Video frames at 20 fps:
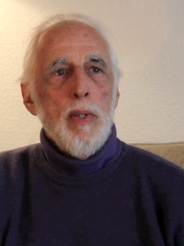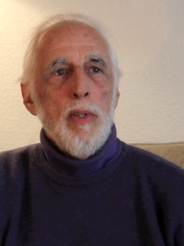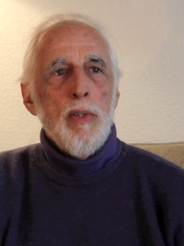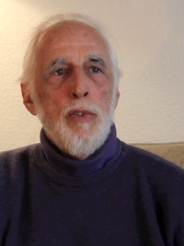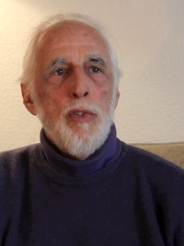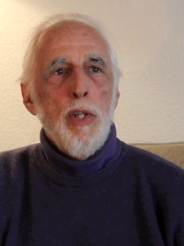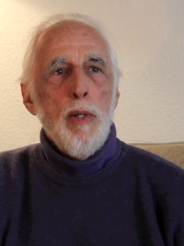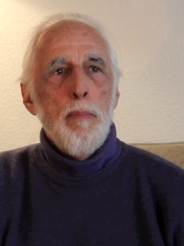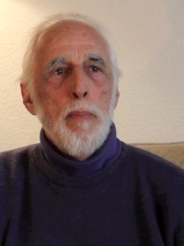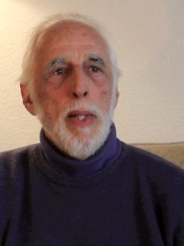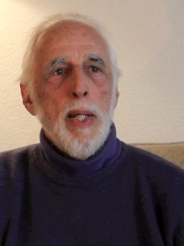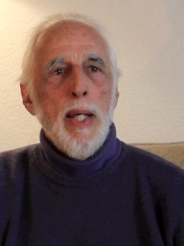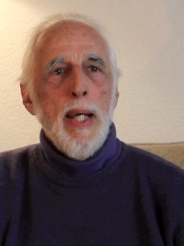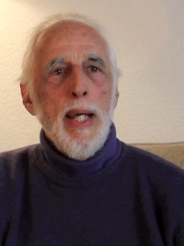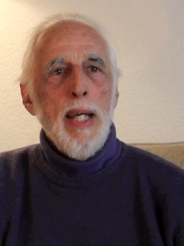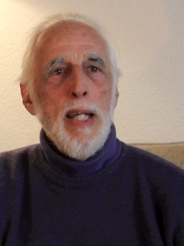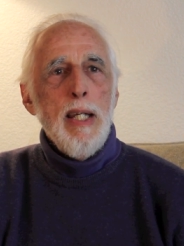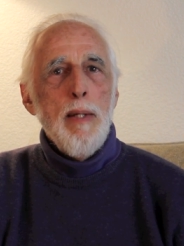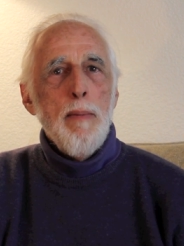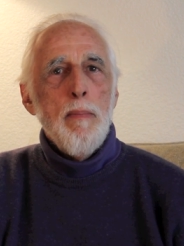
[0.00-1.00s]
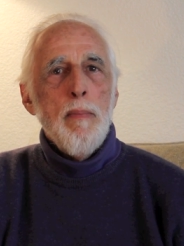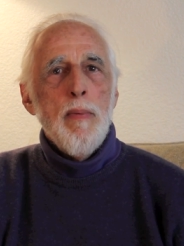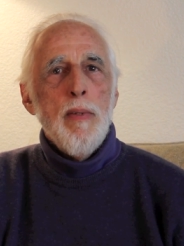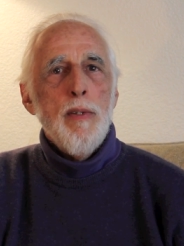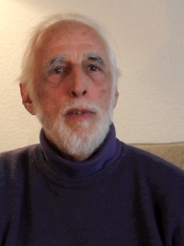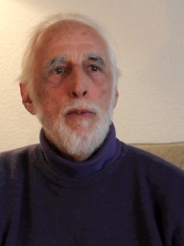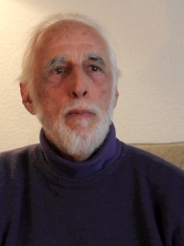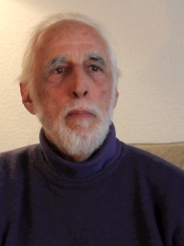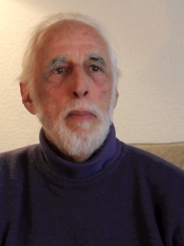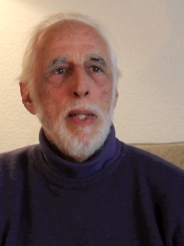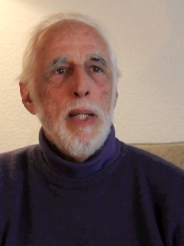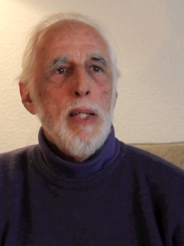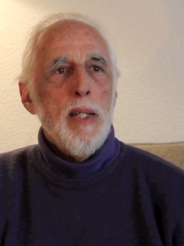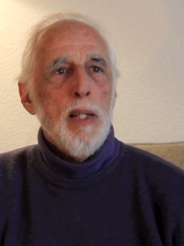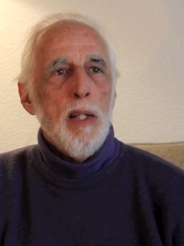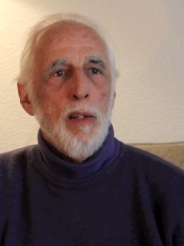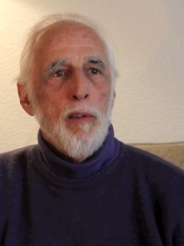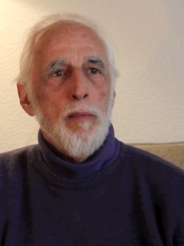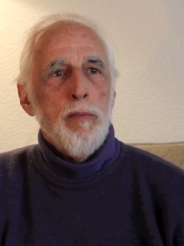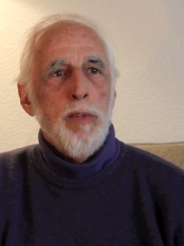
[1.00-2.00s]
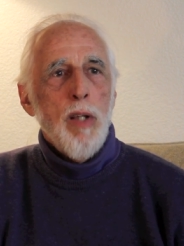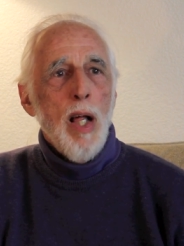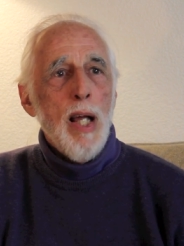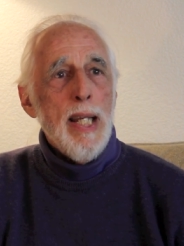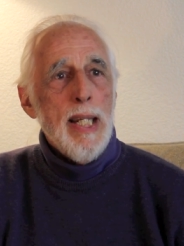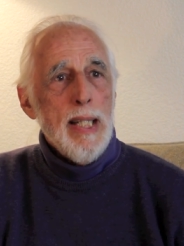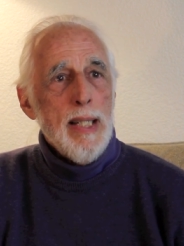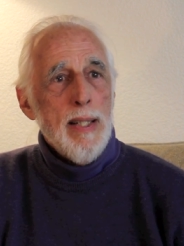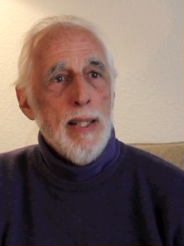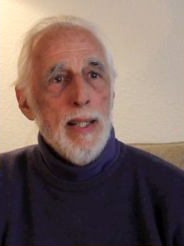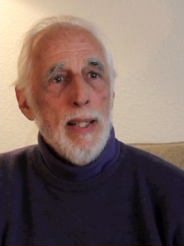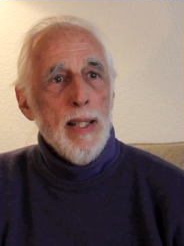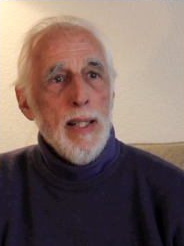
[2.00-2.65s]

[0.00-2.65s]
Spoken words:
she became this being of light.